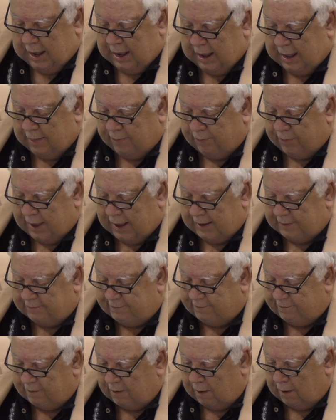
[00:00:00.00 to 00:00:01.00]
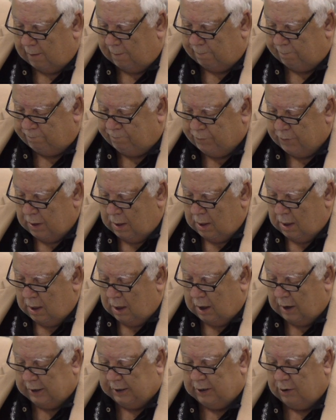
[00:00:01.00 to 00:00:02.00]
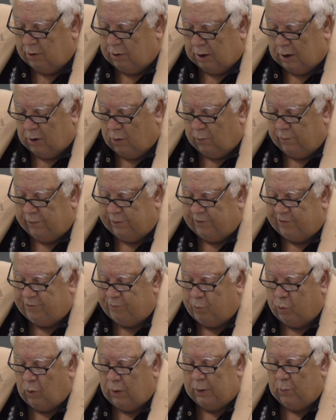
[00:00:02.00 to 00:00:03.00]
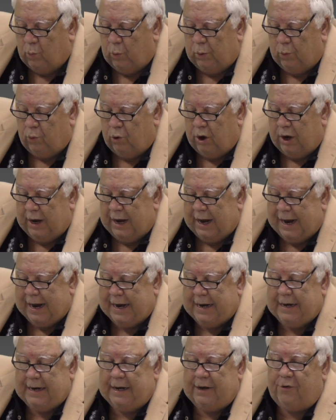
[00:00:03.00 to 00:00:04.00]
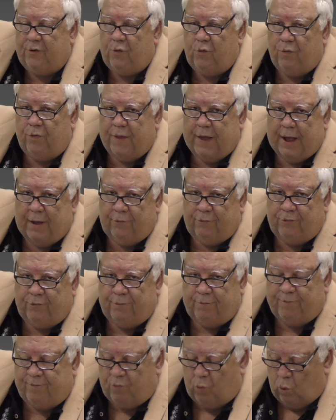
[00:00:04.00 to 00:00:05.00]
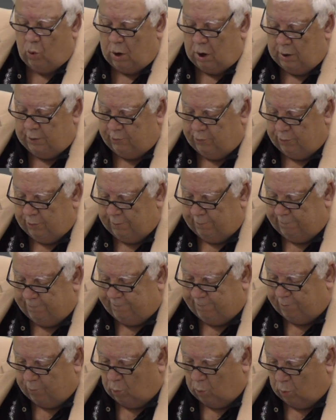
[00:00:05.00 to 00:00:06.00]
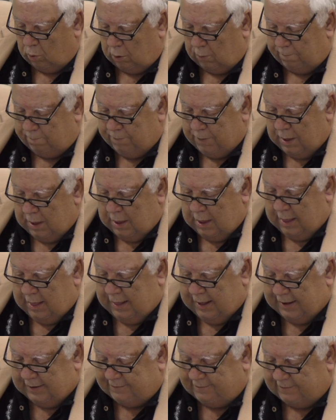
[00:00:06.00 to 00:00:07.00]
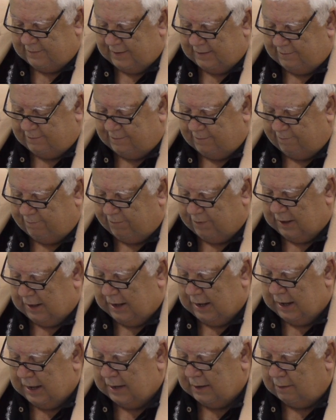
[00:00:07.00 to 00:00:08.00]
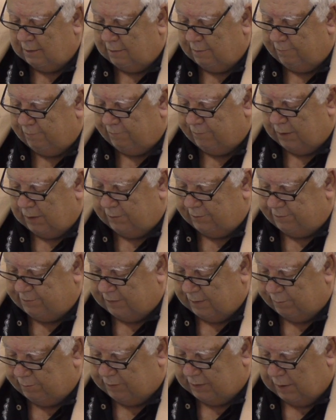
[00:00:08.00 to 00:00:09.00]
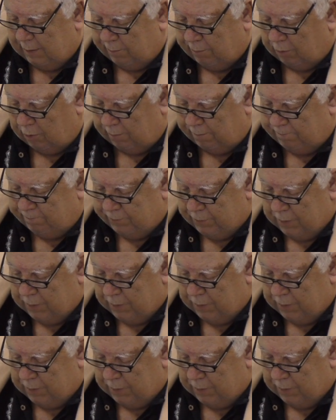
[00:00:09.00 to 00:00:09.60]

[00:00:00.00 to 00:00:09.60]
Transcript: and that's um, a year ago at this point we were at 82,404. That says of the end of uh, September.